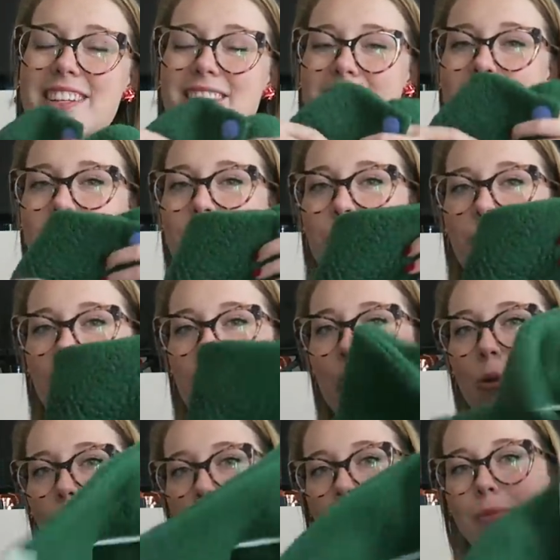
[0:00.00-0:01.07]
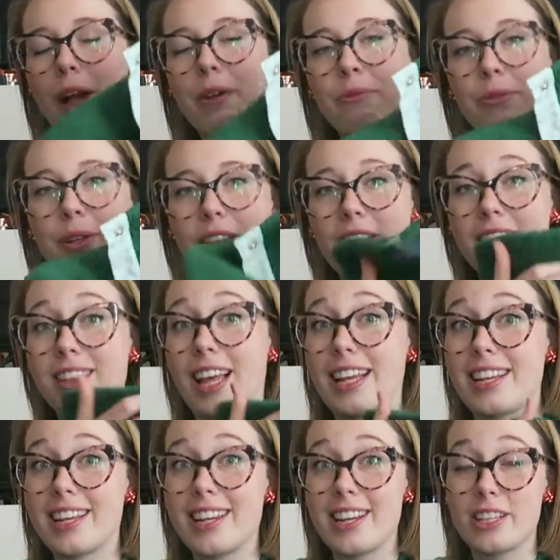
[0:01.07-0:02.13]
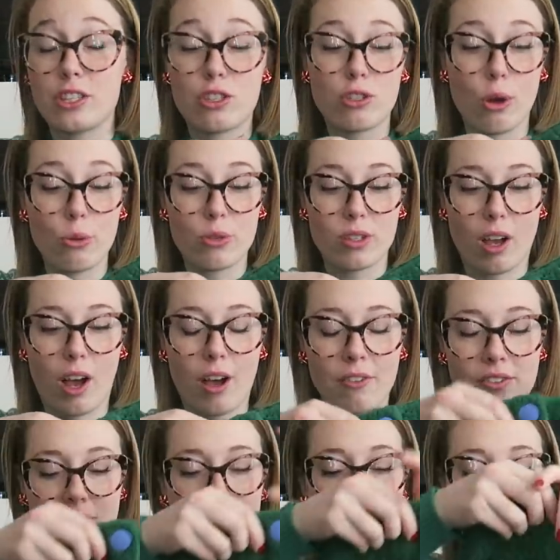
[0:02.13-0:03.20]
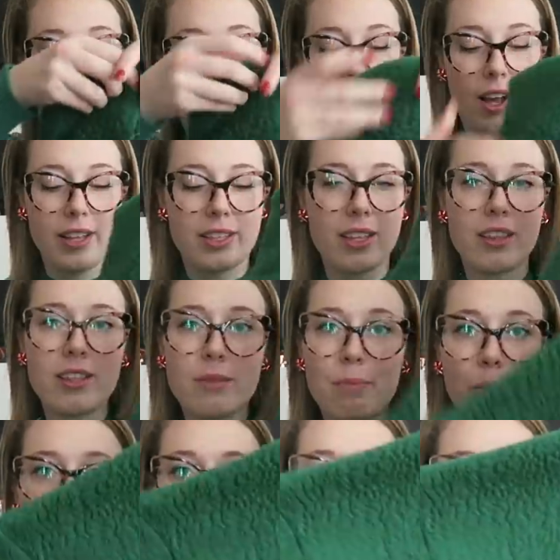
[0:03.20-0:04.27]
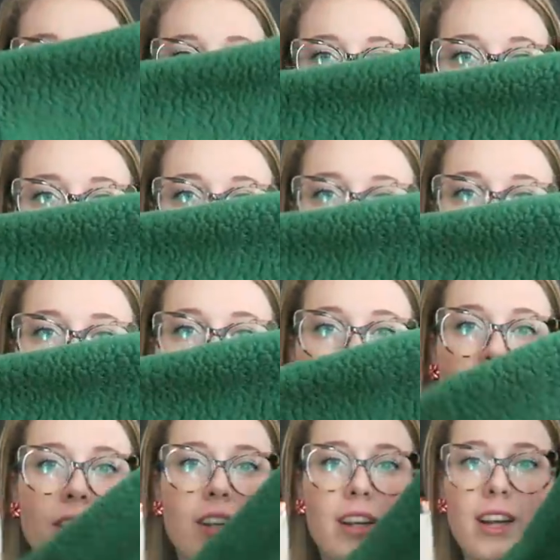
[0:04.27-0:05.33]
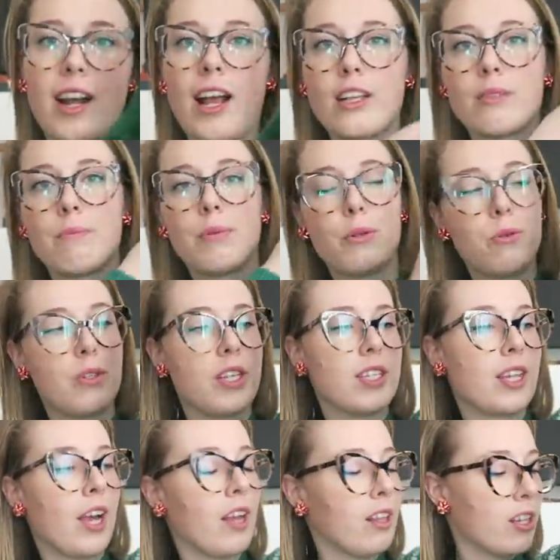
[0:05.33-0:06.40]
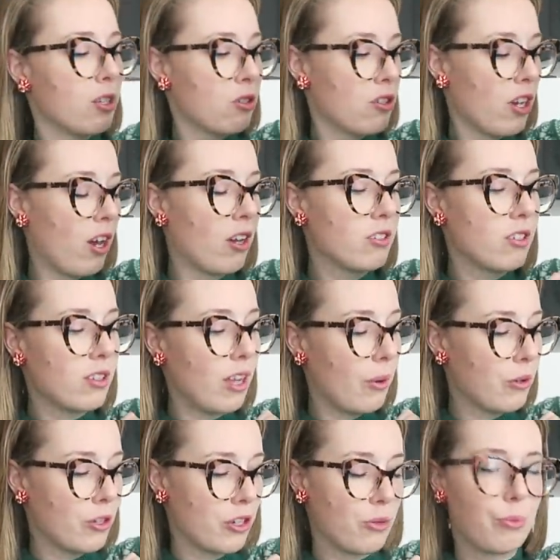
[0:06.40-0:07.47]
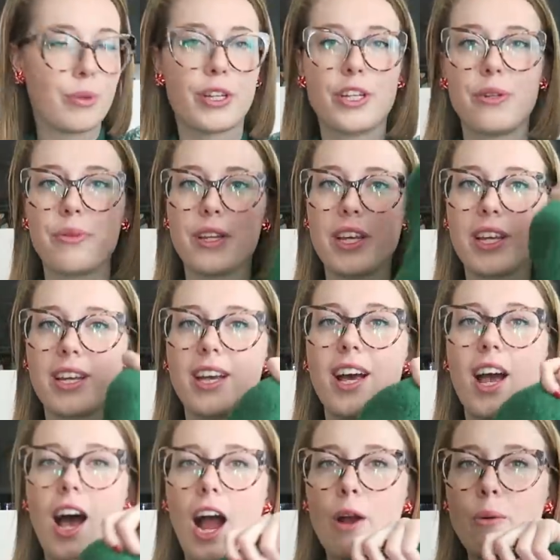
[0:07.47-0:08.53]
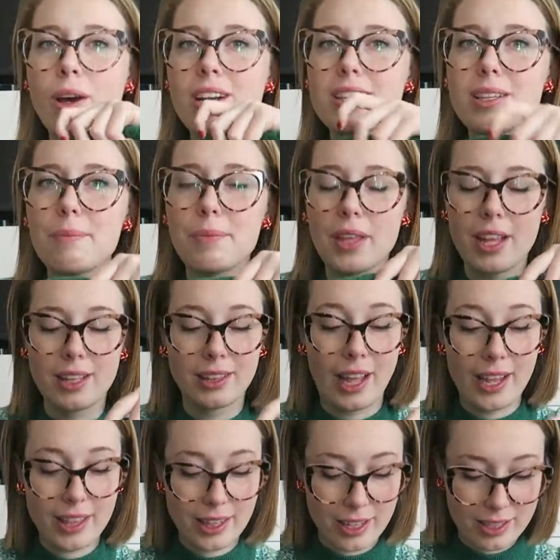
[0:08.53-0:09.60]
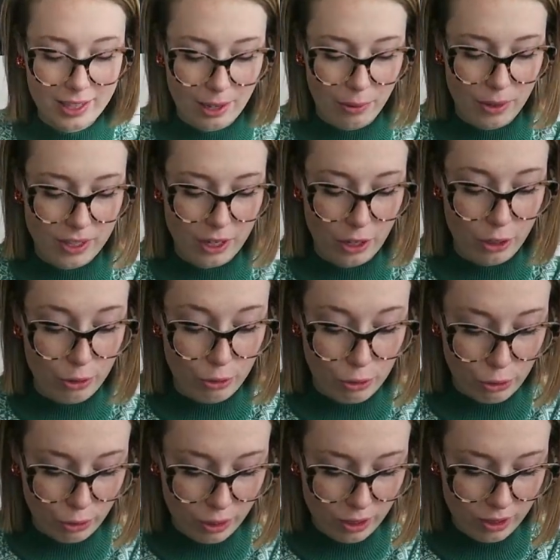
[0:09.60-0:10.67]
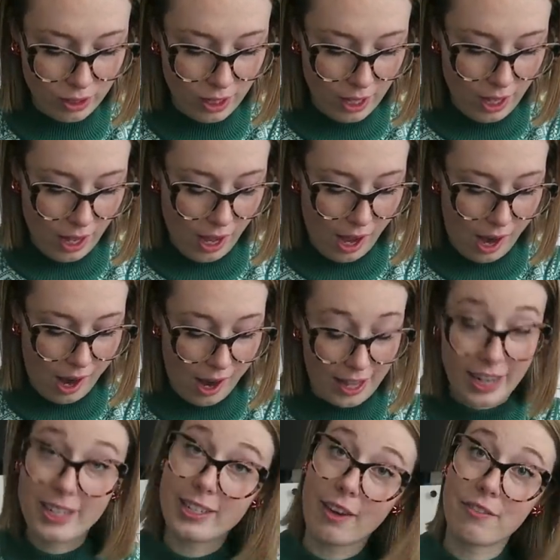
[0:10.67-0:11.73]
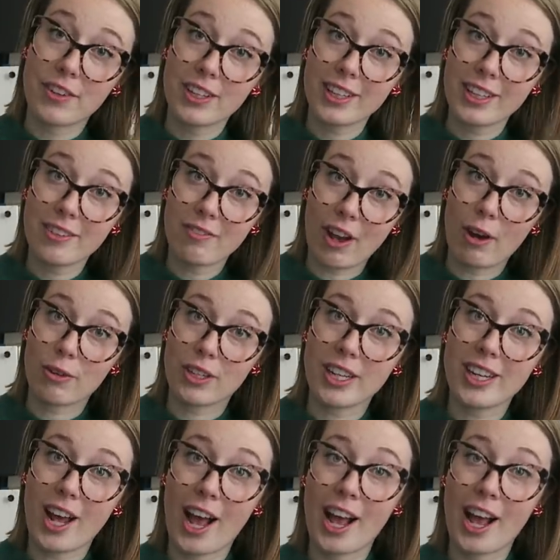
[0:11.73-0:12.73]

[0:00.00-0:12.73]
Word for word: it just looked really warm. I really like it. It's so soft. Uh, it's in this bright green color and it has blue detailing, which I also thought was just pretty unique. I wanted something like this that wasn't neutral, uh, and I definitely found it